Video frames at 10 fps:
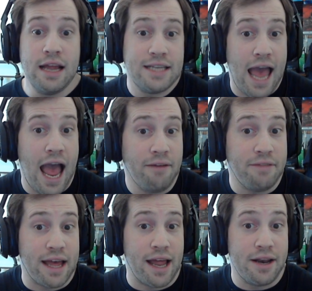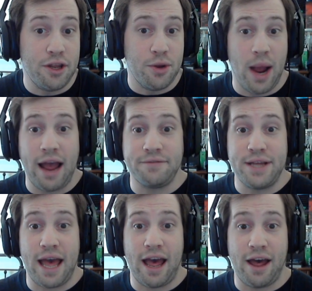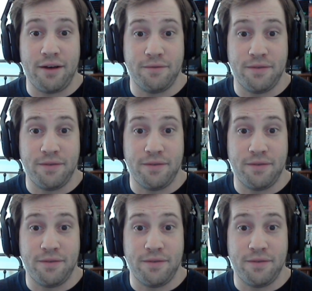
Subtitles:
To have that, you have to have,